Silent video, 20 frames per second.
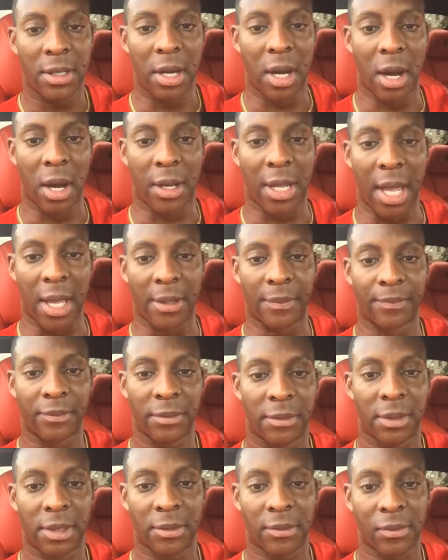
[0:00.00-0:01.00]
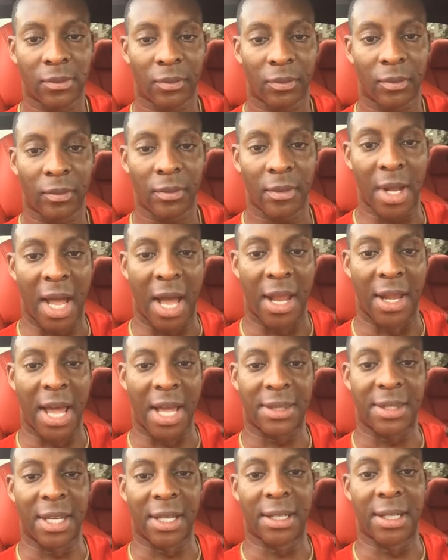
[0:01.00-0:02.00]
Okay. I like
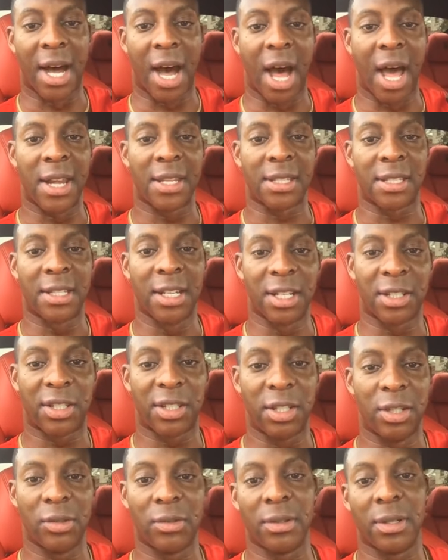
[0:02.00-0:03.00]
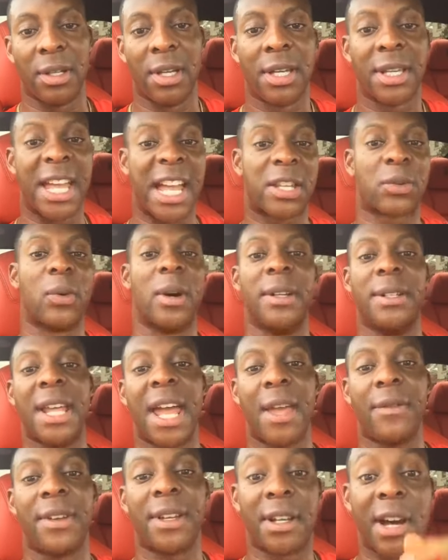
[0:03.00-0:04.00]
that. God is good to you. Guess what,
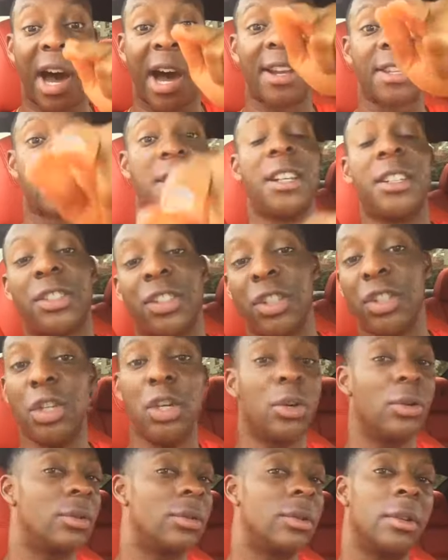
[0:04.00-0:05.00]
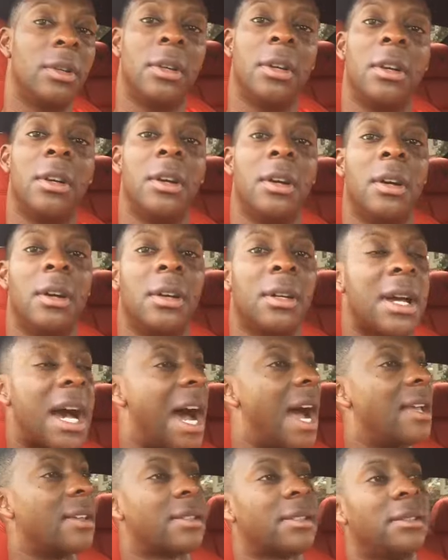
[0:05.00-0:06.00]
David? God is good to you.
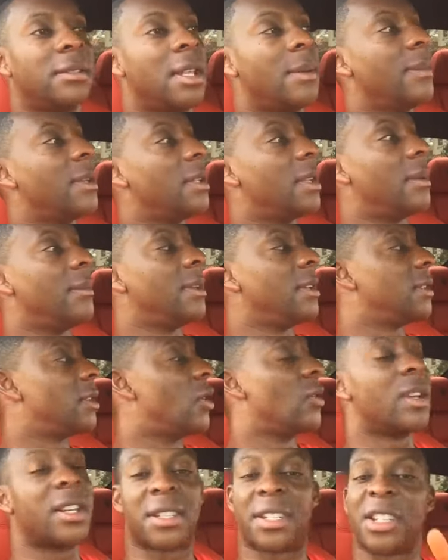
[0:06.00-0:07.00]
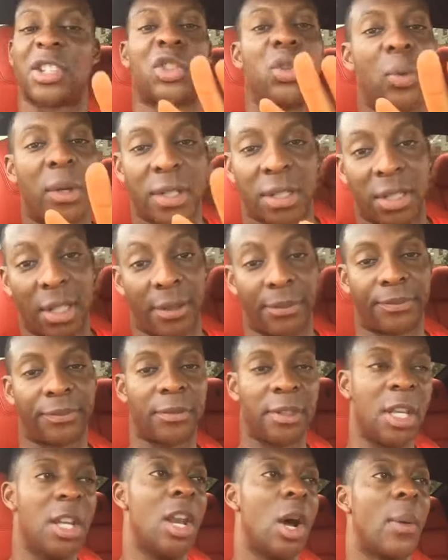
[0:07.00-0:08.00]
Guys, let me don't get this twisted.
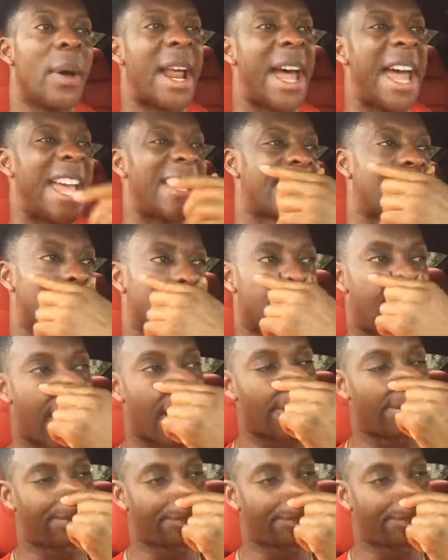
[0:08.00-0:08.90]
You know what I hate sometimes?